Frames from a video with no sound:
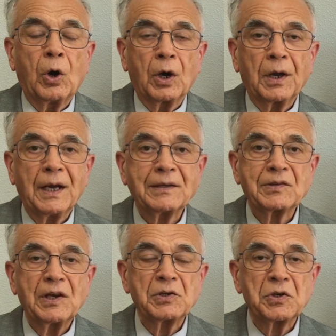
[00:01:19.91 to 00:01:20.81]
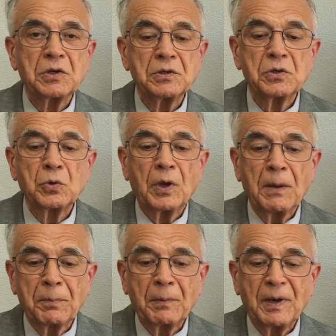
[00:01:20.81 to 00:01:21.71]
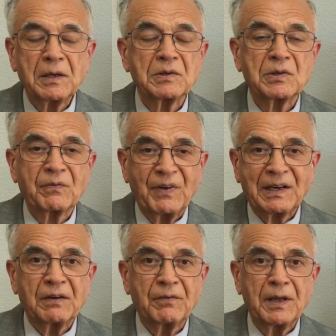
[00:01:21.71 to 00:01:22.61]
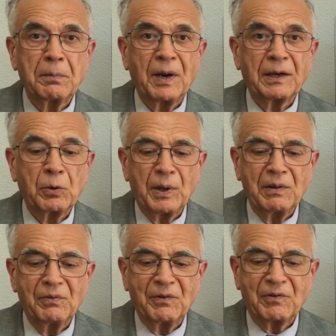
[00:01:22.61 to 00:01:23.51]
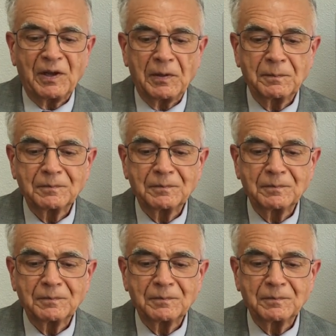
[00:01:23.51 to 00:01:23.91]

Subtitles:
organization to implement this effectively by 2050.